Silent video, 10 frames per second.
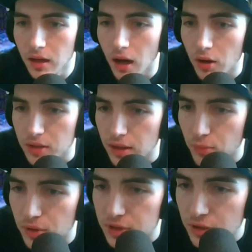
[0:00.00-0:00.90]
Okay,
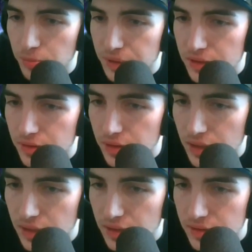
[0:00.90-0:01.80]
will you be doing
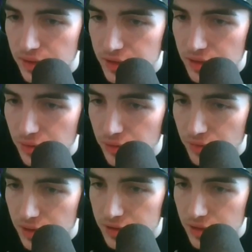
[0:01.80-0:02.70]
any teaching with
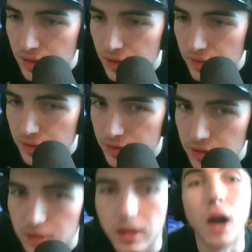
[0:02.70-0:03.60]
Rich in the near future?